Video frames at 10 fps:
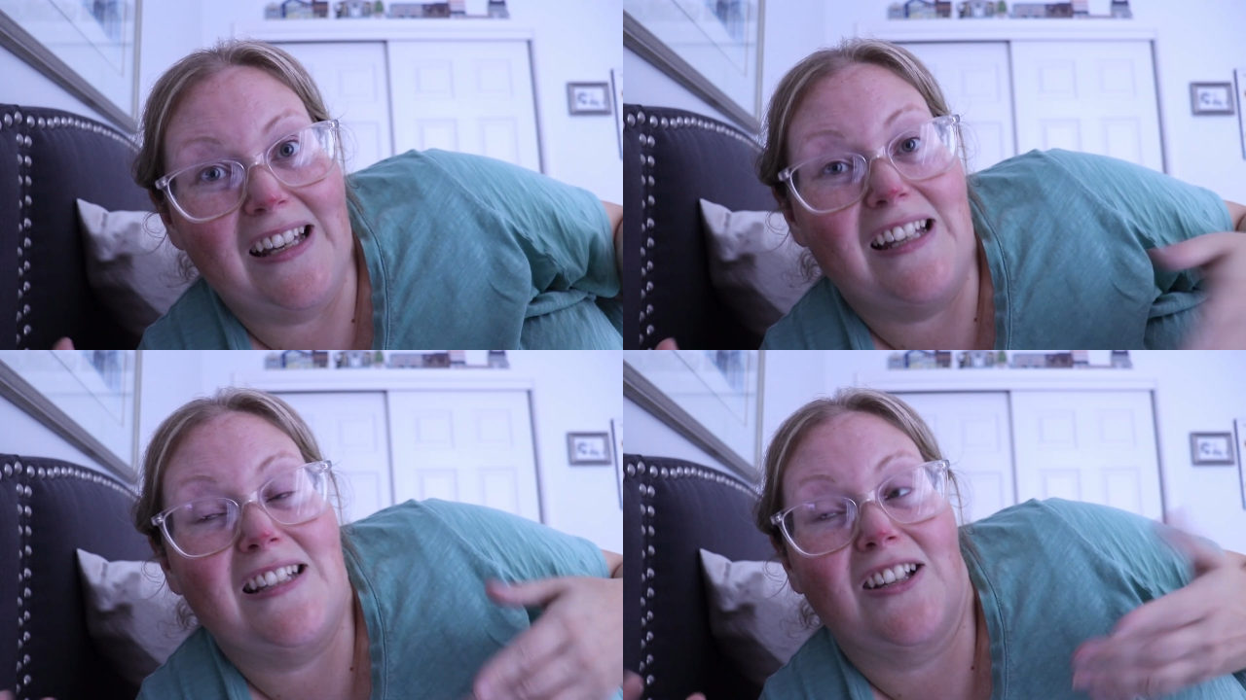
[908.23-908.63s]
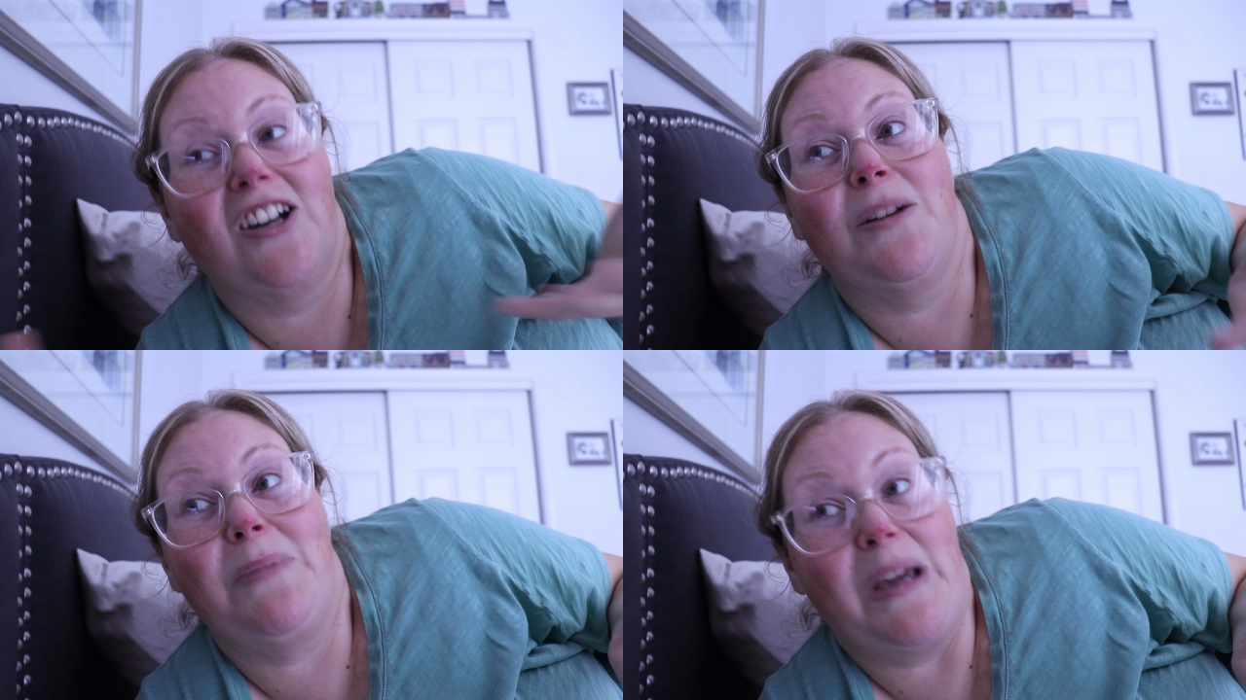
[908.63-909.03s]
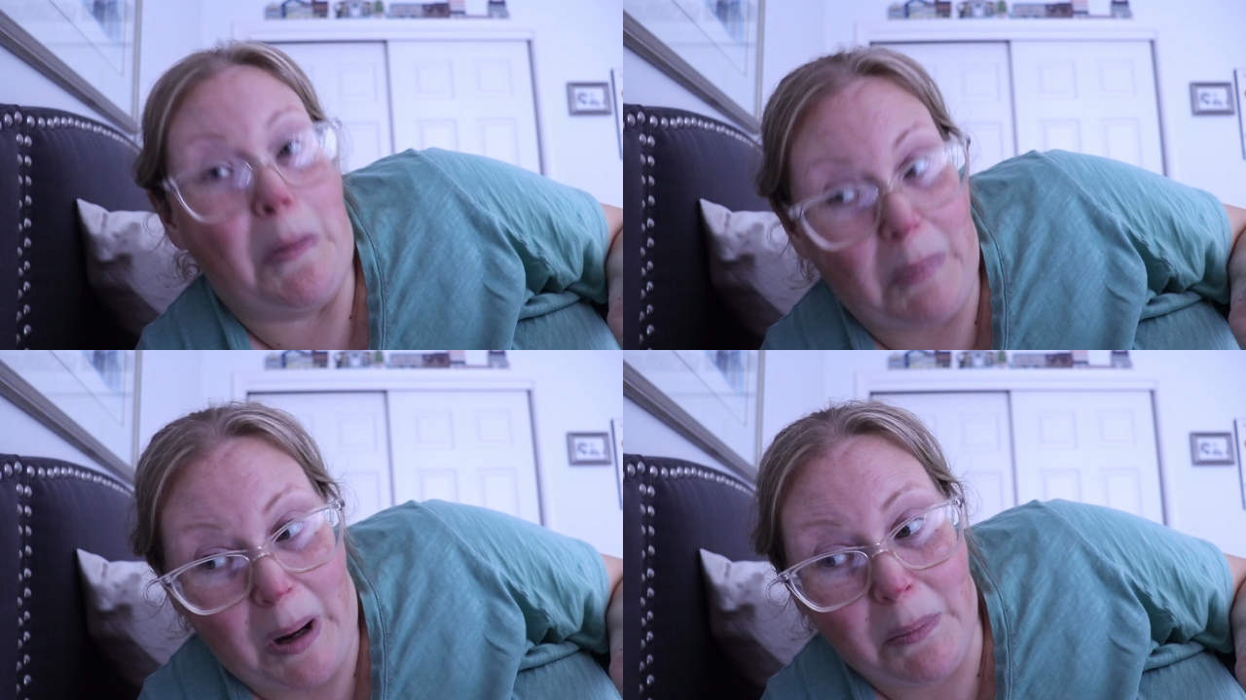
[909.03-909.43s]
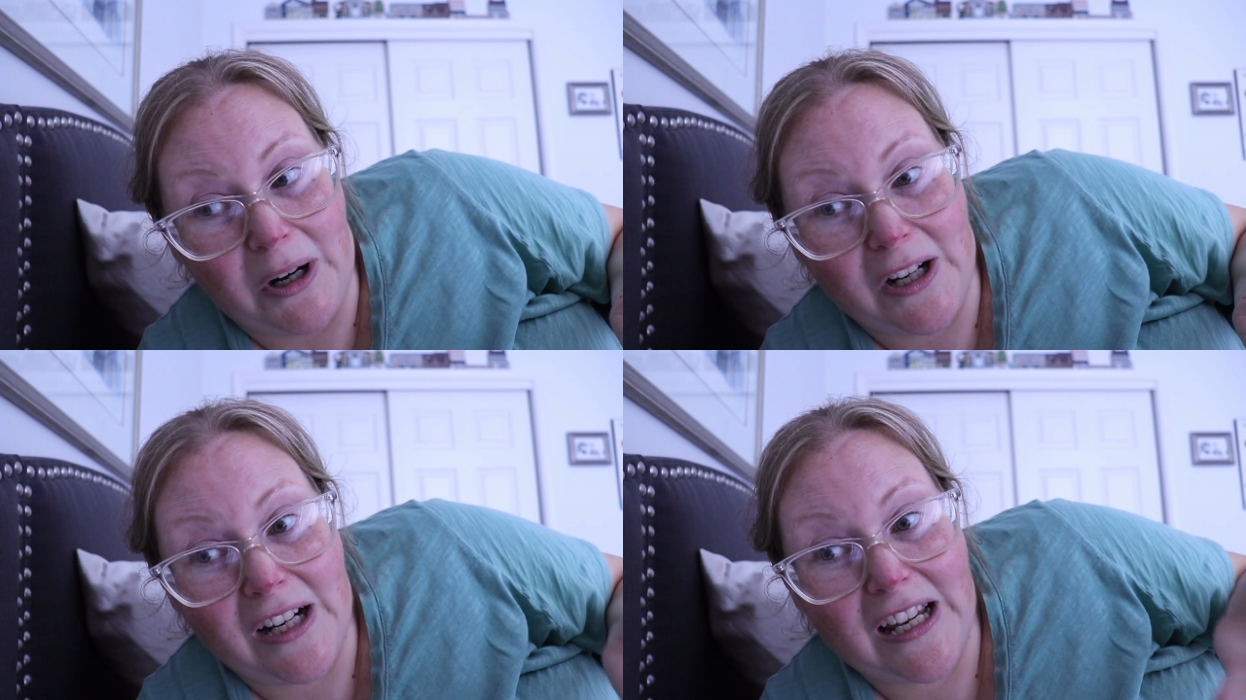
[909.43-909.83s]
It's going to be a
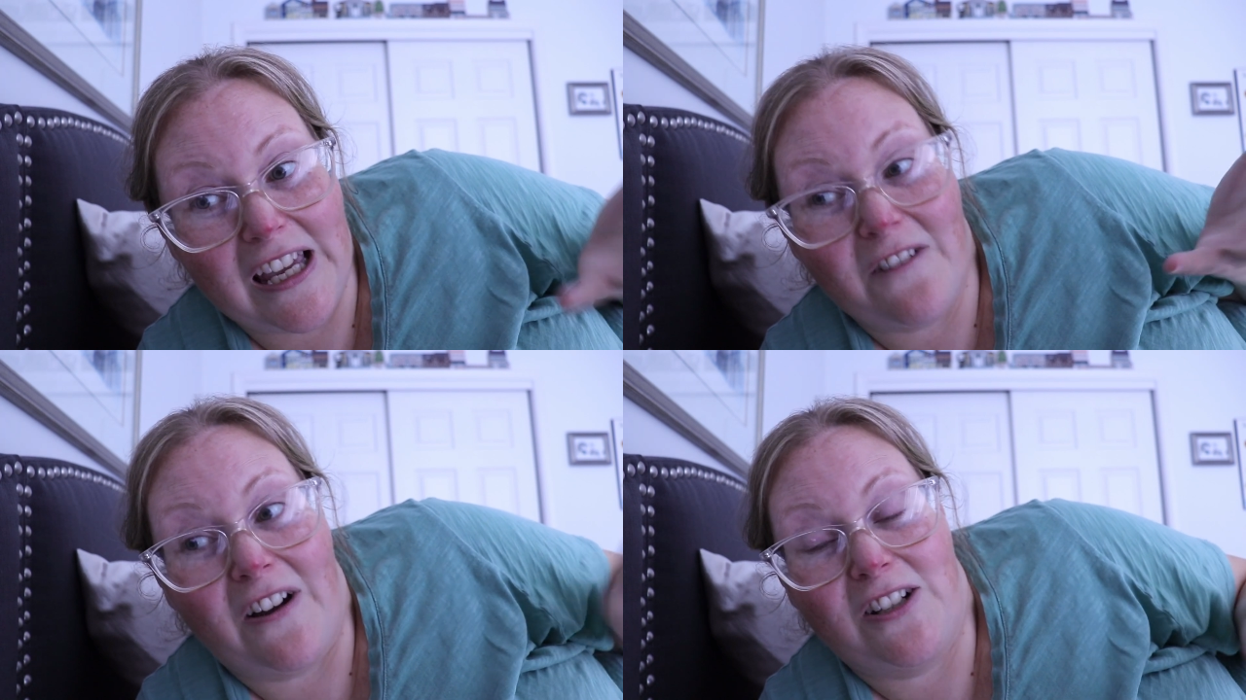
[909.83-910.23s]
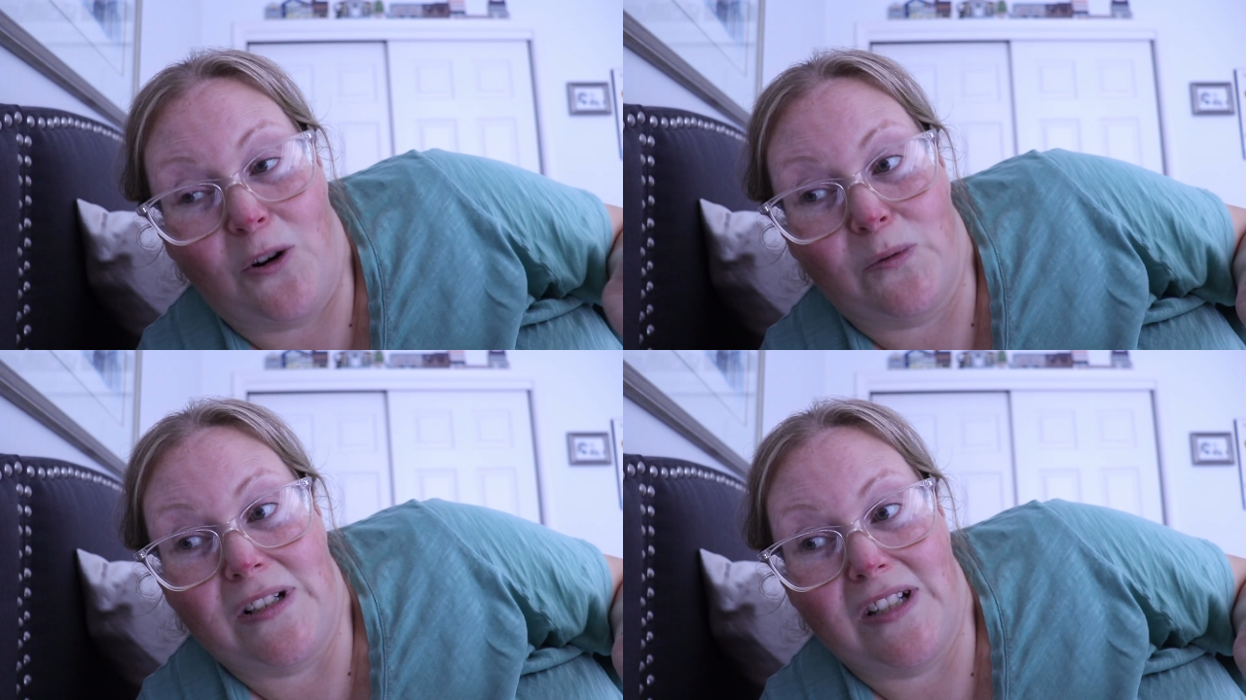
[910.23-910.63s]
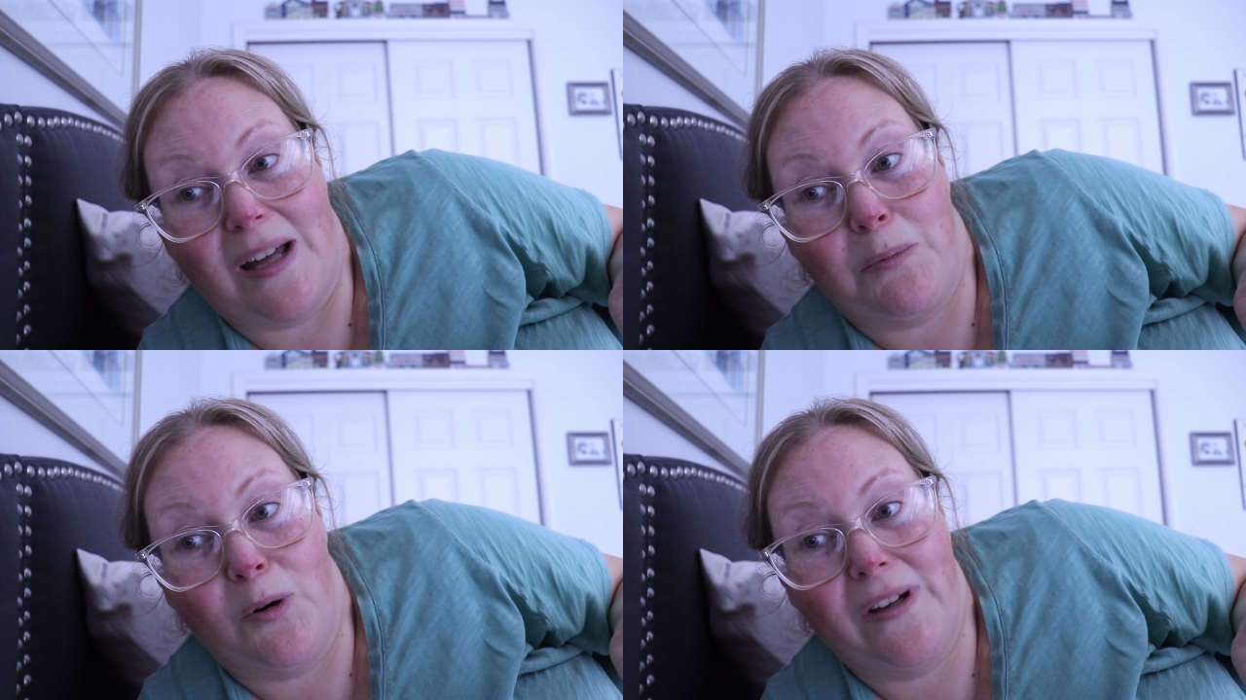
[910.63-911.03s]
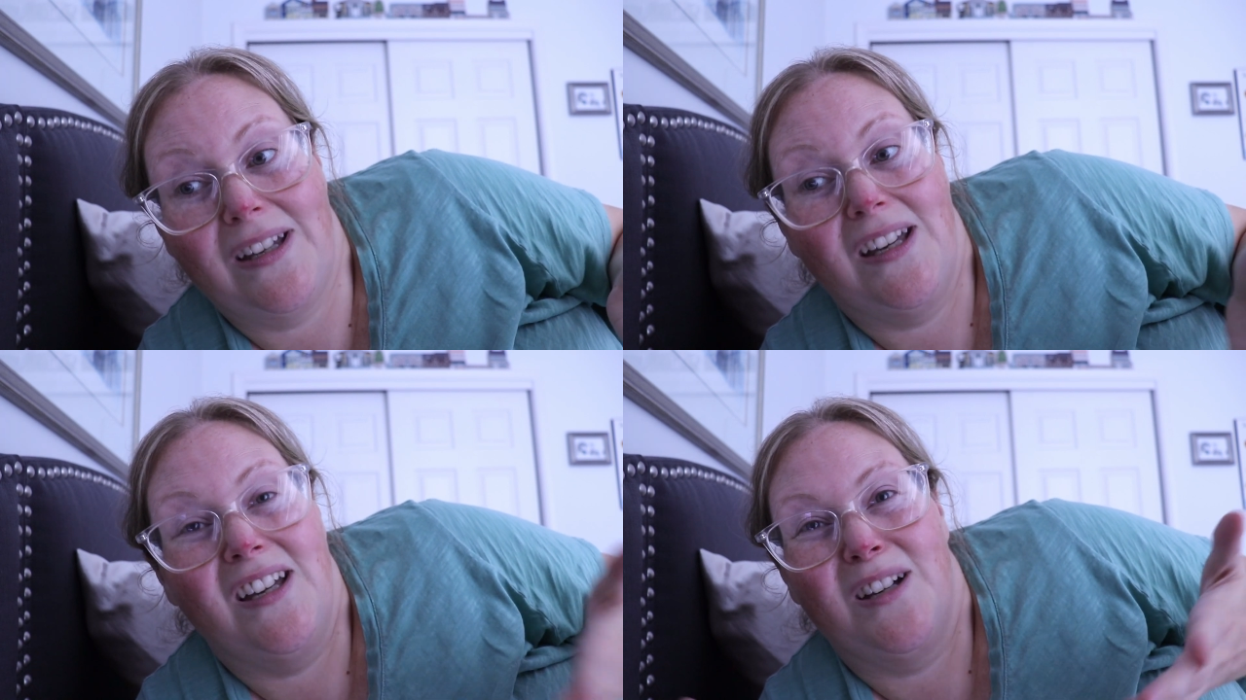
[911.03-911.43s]
bummer if I don't reach that point,